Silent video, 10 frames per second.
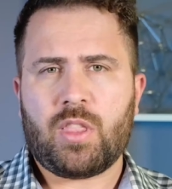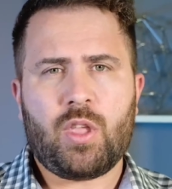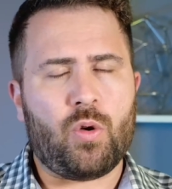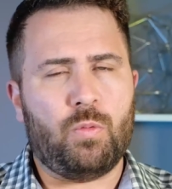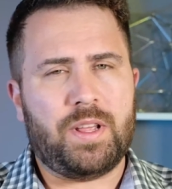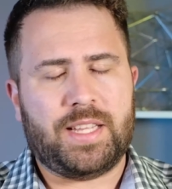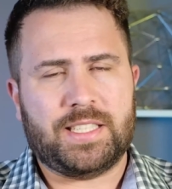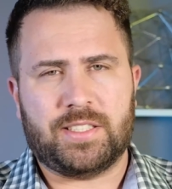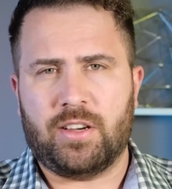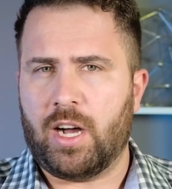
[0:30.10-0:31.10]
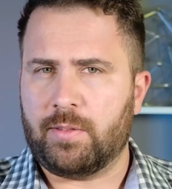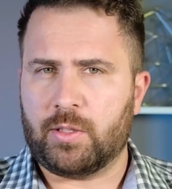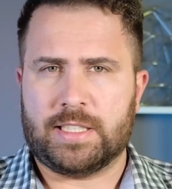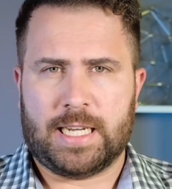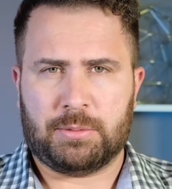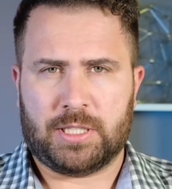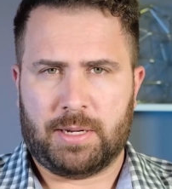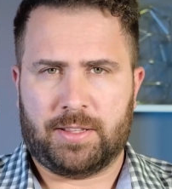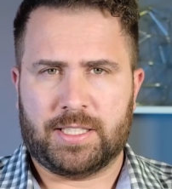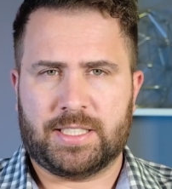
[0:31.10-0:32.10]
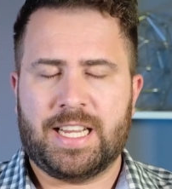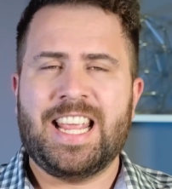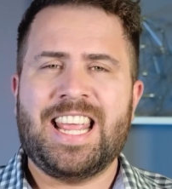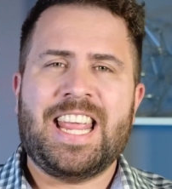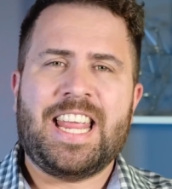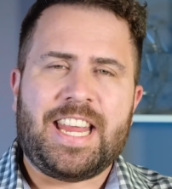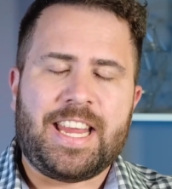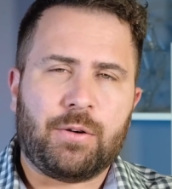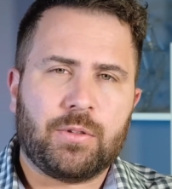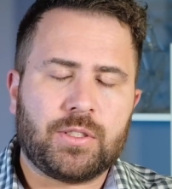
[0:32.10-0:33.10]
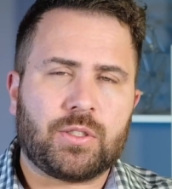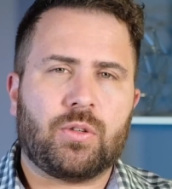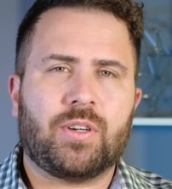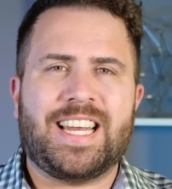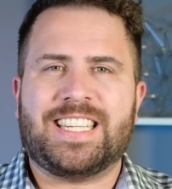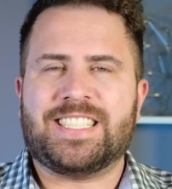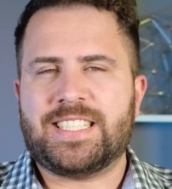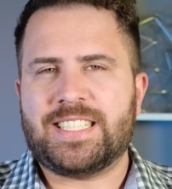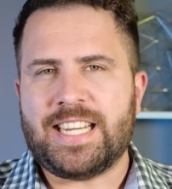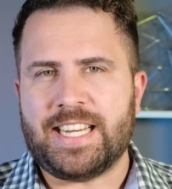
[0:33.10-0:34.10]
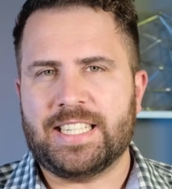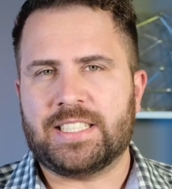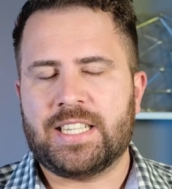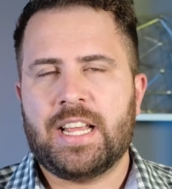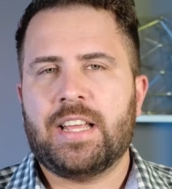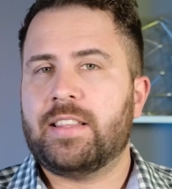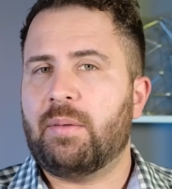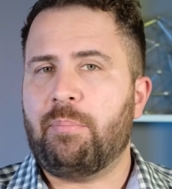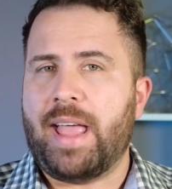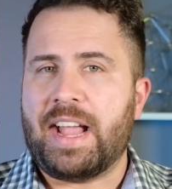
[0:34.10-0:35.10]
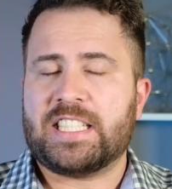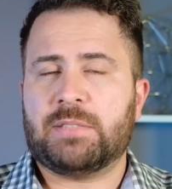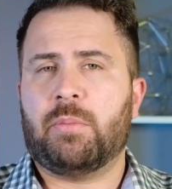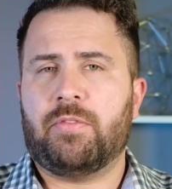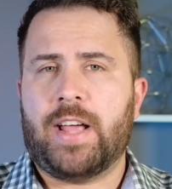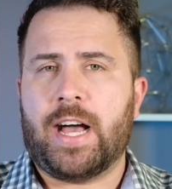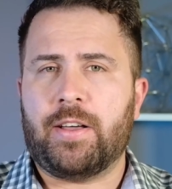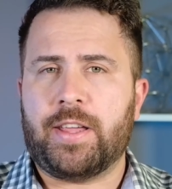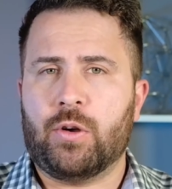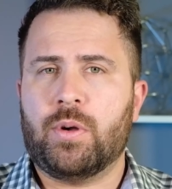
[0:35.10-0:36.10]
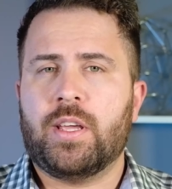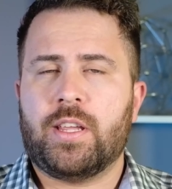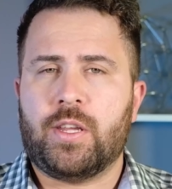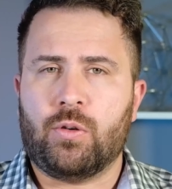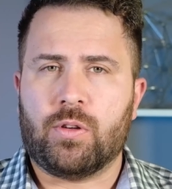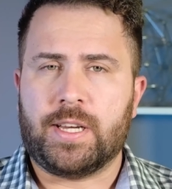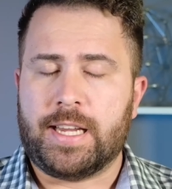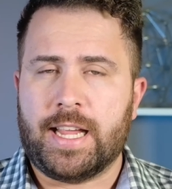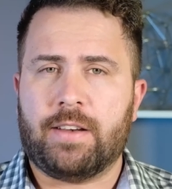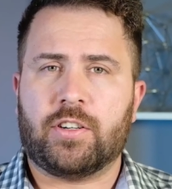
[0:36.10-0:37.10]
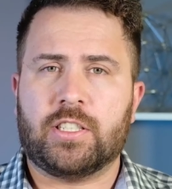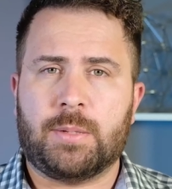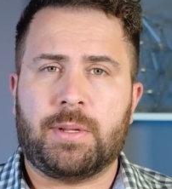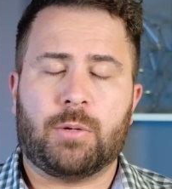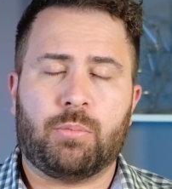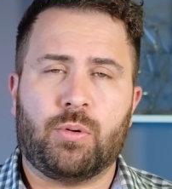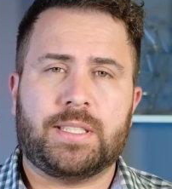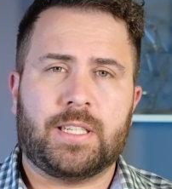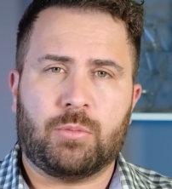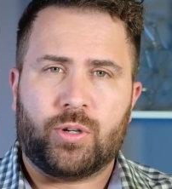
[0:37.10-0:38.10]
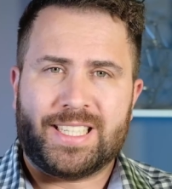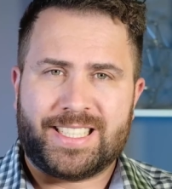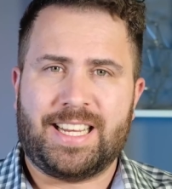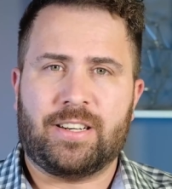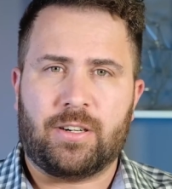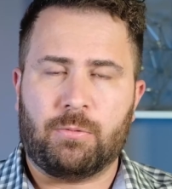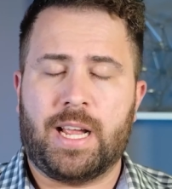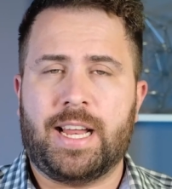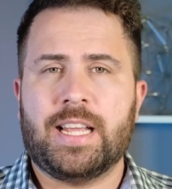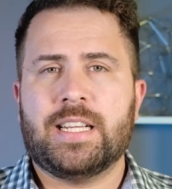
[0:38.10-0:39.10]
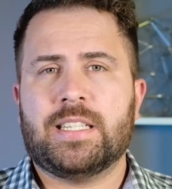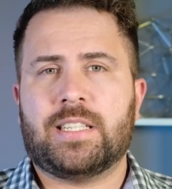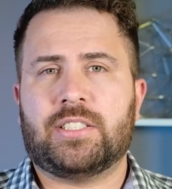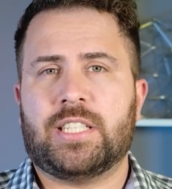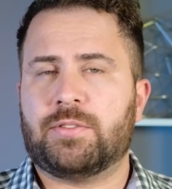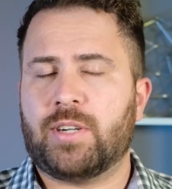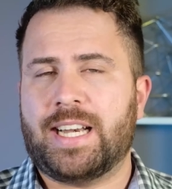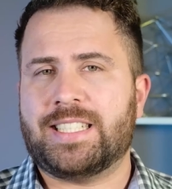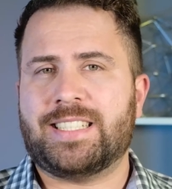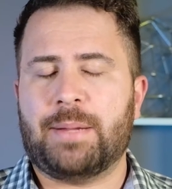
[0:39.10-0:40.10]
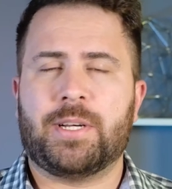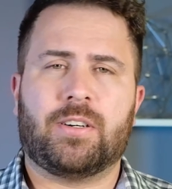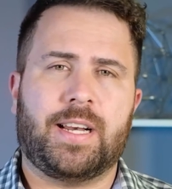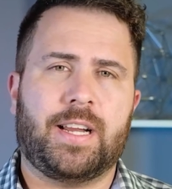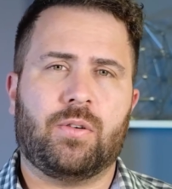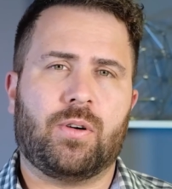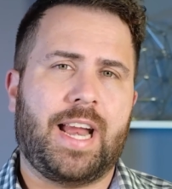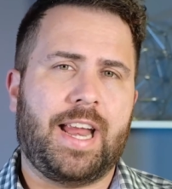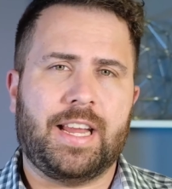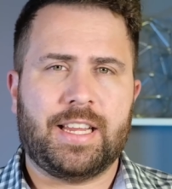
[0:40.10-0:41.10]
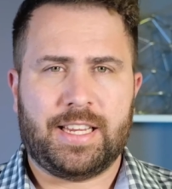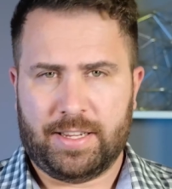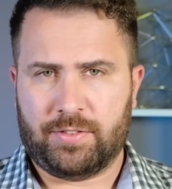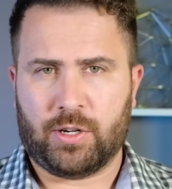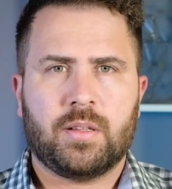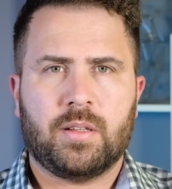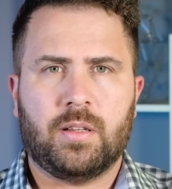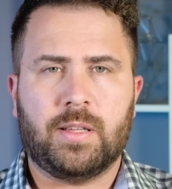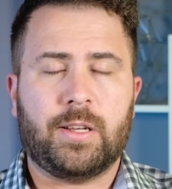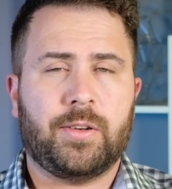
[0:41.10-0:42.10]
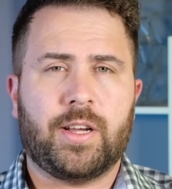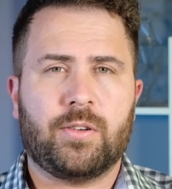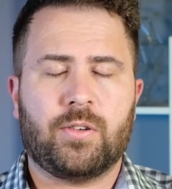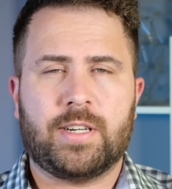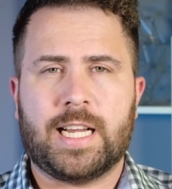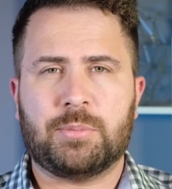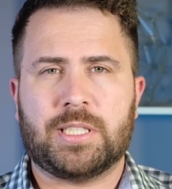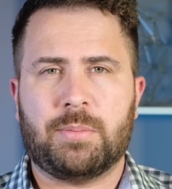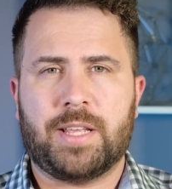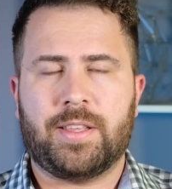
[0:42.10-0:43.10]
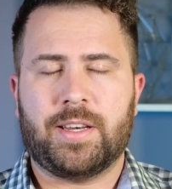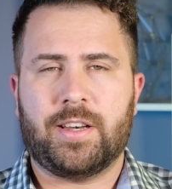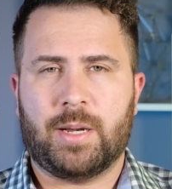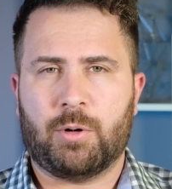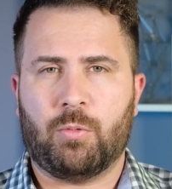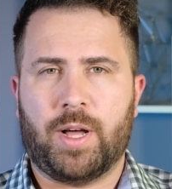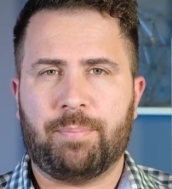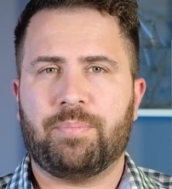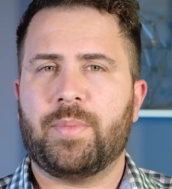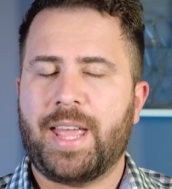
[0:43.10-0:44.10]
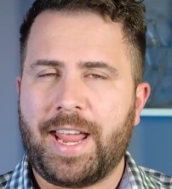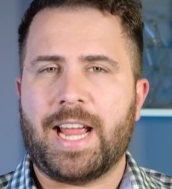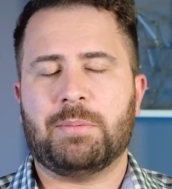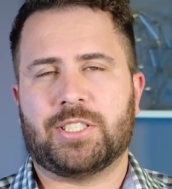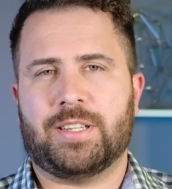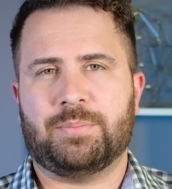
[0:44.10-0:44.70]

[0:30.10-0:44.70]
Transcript: with these novel redemption methods equals or exceeds the maximum value you could get for redeeming your points in a more standard way, such as for a statement credit or a gift card. Little known redemption method number one, Amazon.